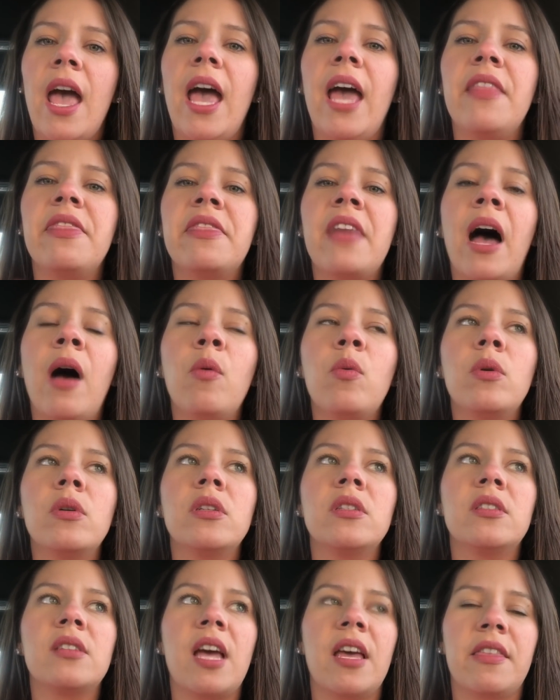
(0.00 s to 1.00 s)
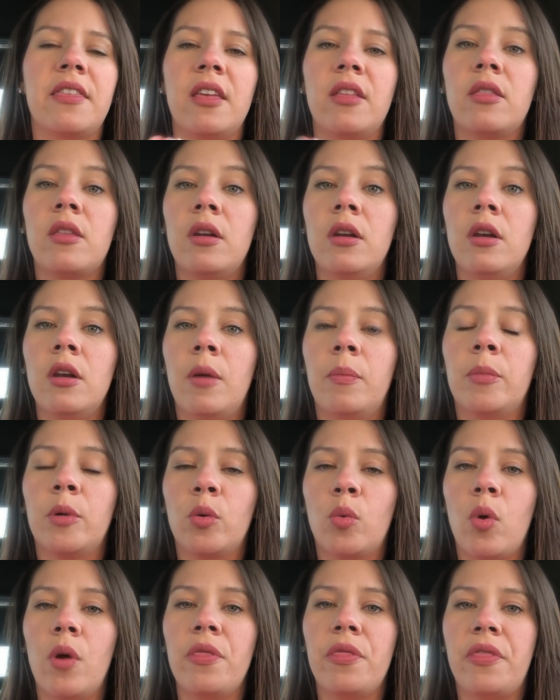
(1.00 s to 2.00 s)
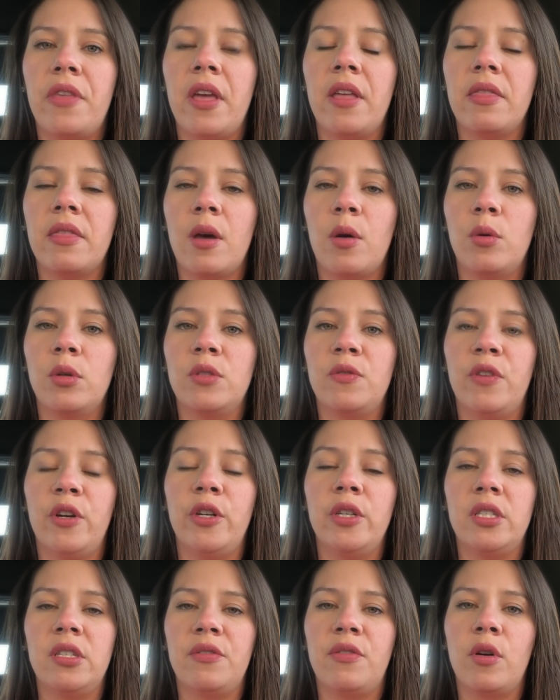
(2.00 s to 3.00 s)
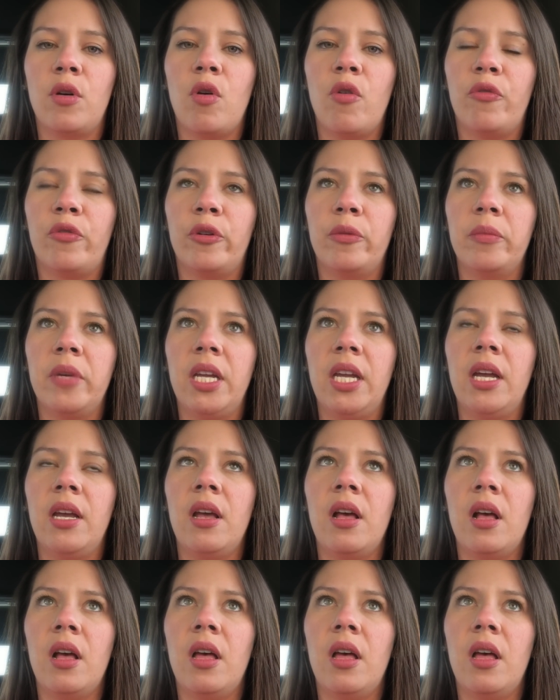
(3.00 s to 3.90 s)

And that was, I think, the number one thing that was very difficult for me,